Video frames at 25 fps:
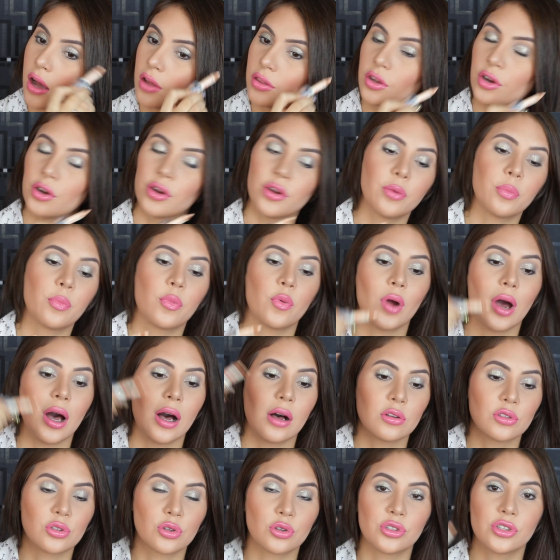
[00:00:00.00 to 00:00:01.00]
under your
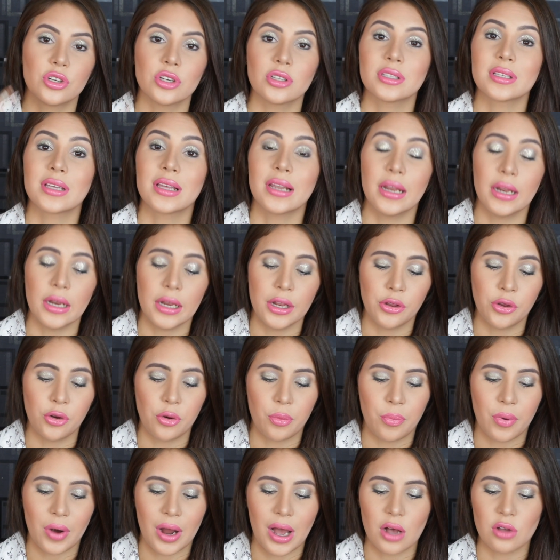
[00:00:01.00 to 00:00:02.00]
brows or just cleaning
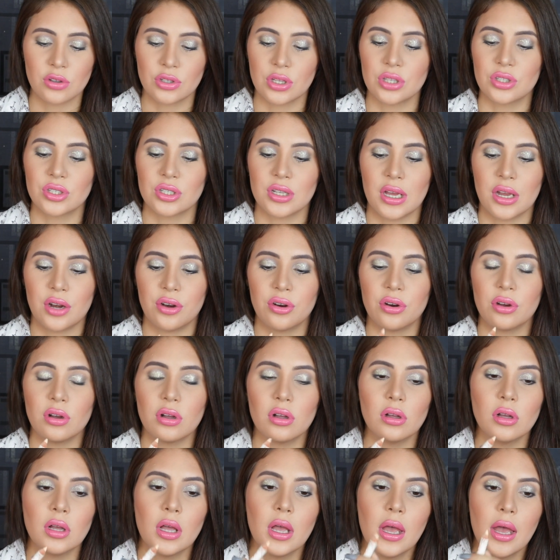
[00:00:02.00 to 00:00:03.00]
your brows in
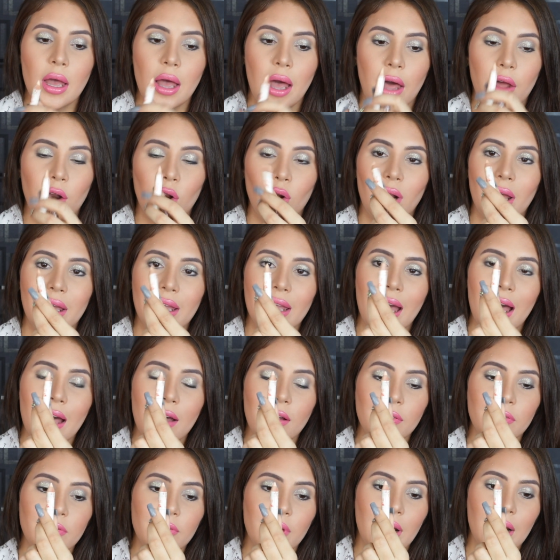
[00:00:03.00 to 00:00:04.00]
general. And all I
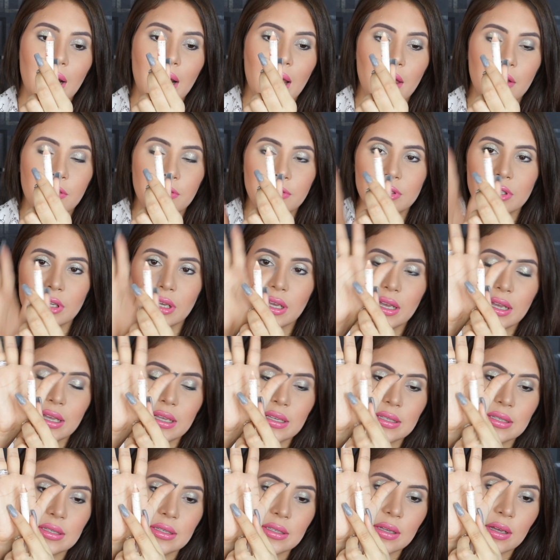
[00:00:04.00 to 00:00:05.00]
have left
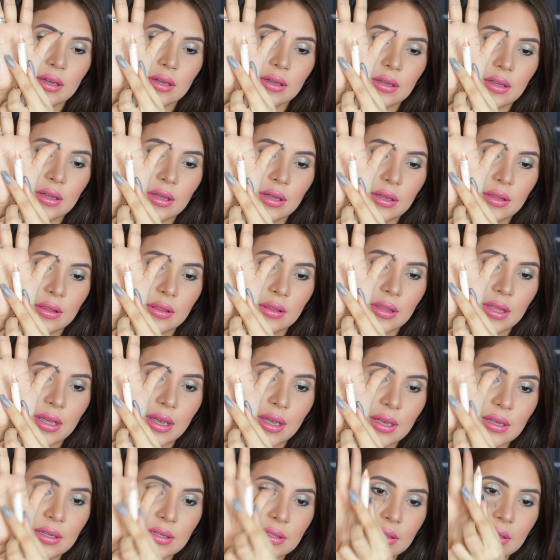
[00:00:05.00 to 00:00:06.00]
is
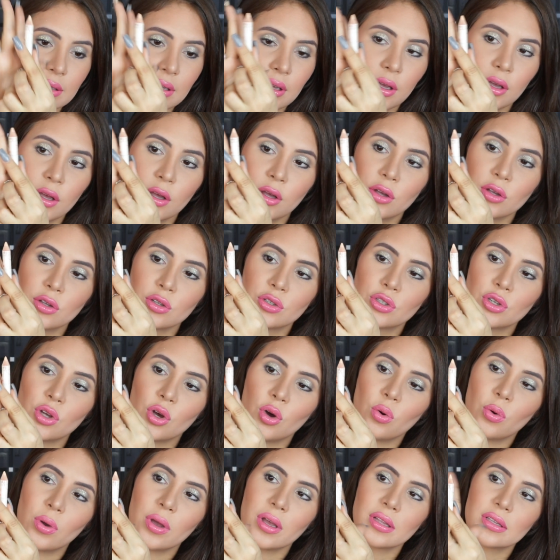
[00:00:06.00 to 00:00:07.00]
this.
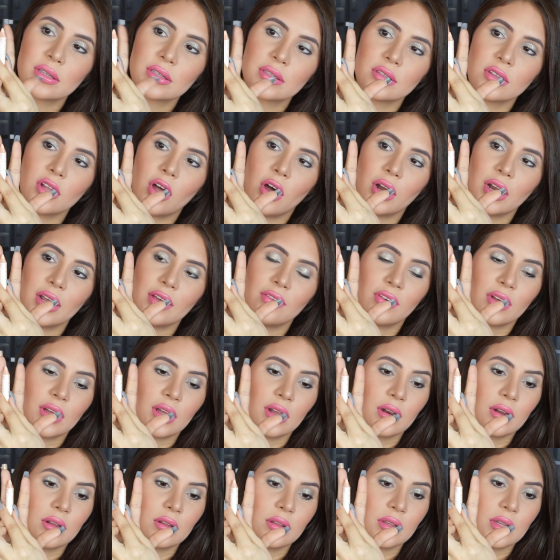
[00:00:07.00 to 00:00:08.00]
So it's not
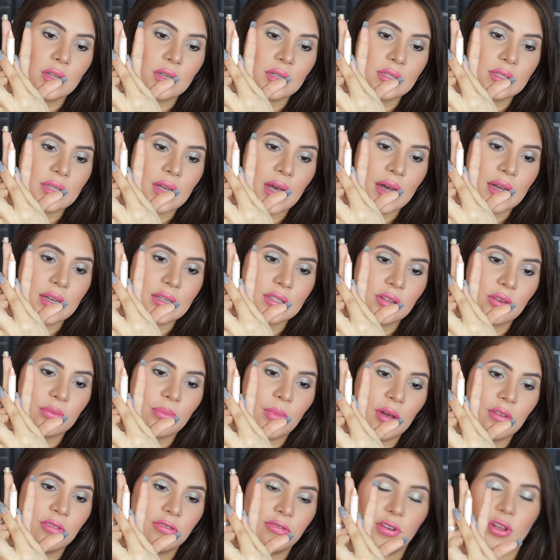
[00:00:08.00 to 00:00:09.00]
even the size of
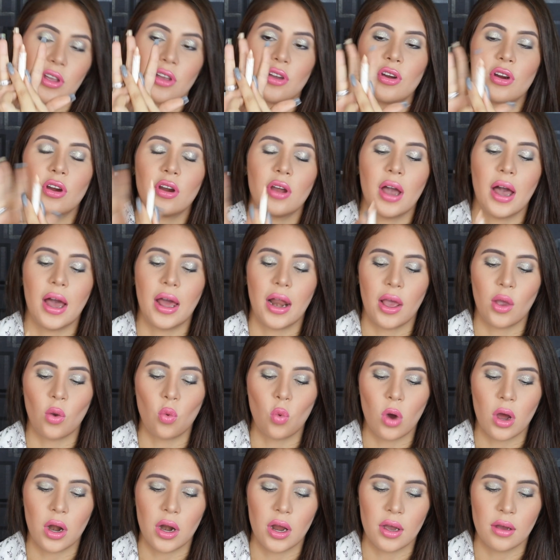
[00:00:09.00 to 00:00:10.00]
my finger. And I
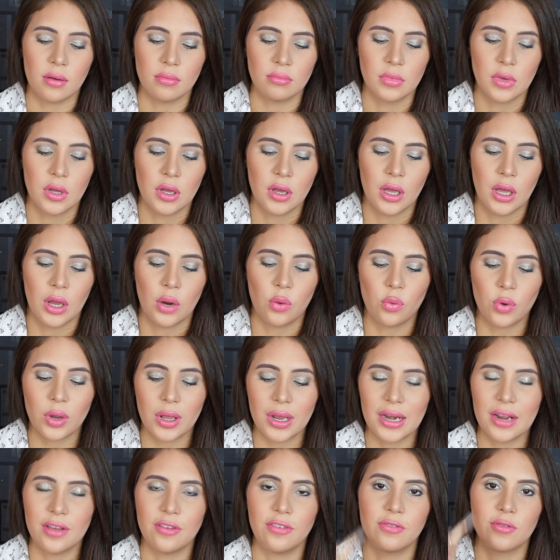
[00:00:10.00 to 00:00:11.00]
wanna
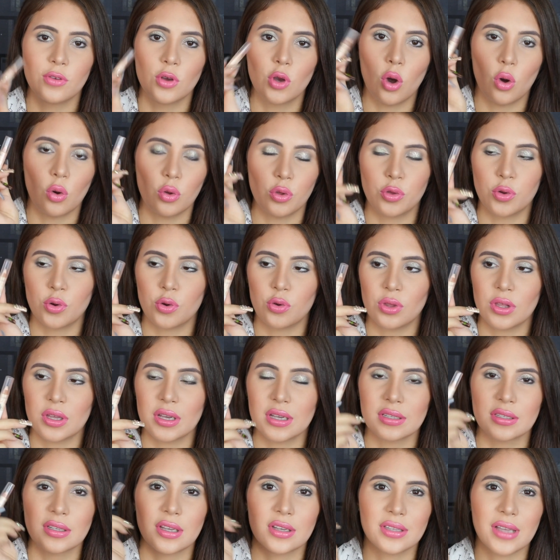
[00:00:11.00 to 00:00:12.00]
really go through
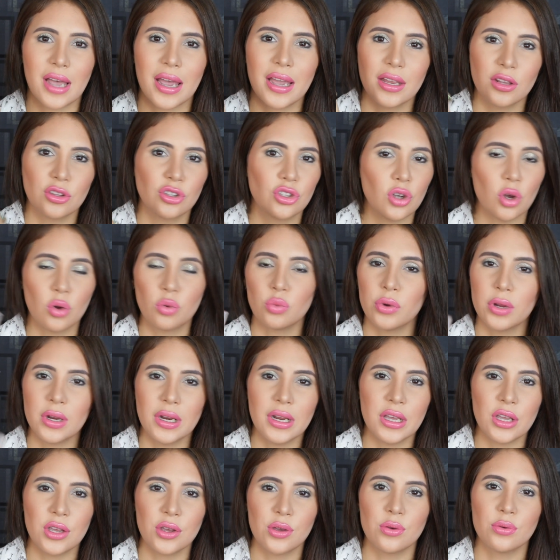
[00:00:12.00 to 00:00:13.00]
this because I don't
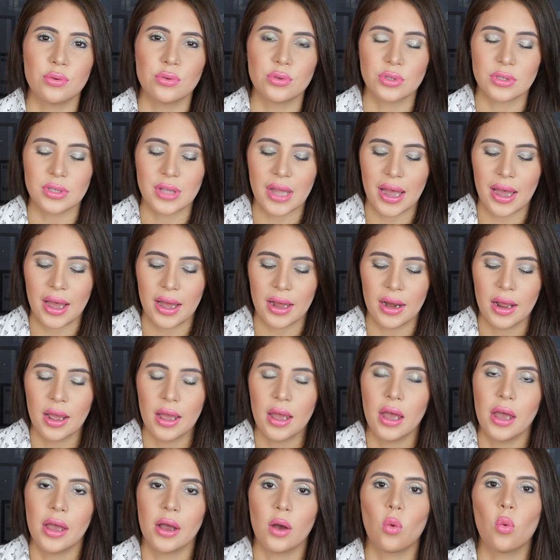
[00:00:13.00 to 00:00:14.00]
really use that.
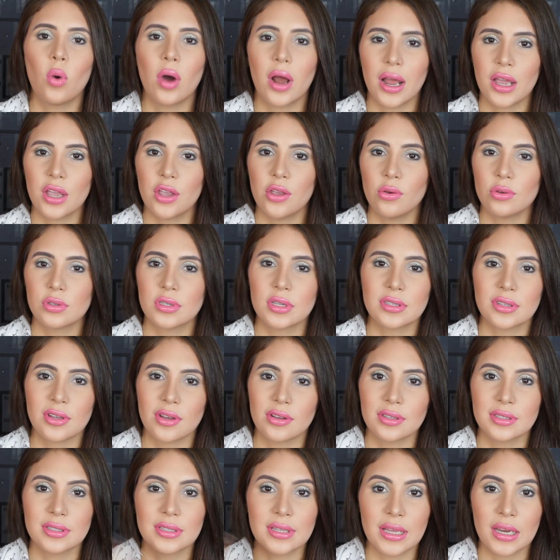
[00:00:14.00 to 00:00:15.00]
What I use is
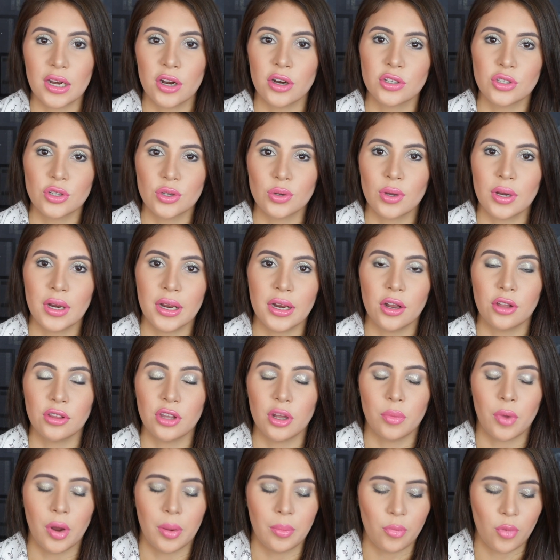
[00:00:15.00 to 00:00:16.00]
concealer to clean
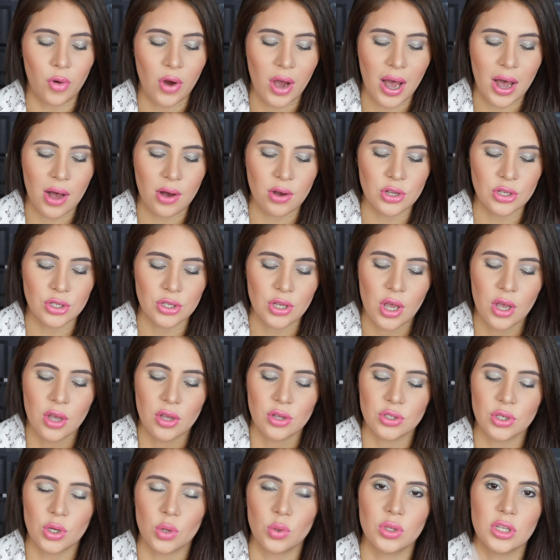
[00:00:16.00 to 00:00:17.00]
under my brows.
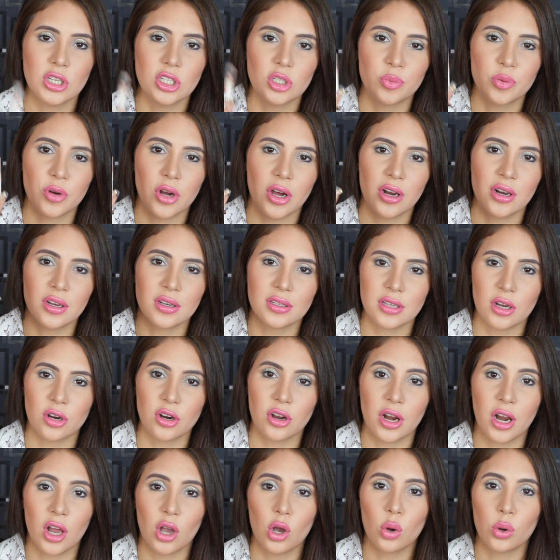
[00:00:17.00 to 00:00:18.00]
So these products are
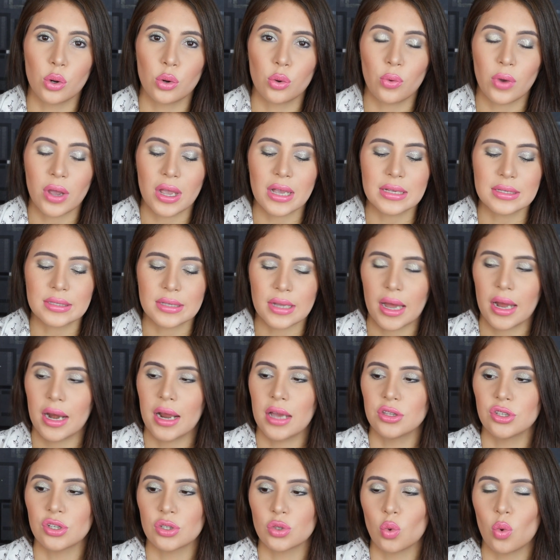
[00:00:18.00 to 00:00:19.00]
gonna go to waste and
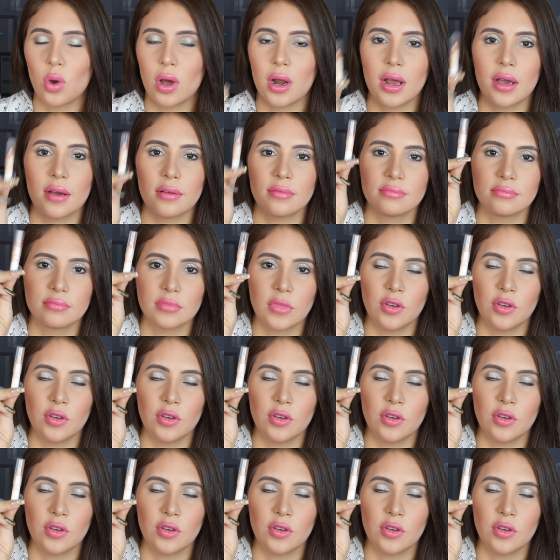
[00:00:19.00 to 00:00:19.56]
I just wanna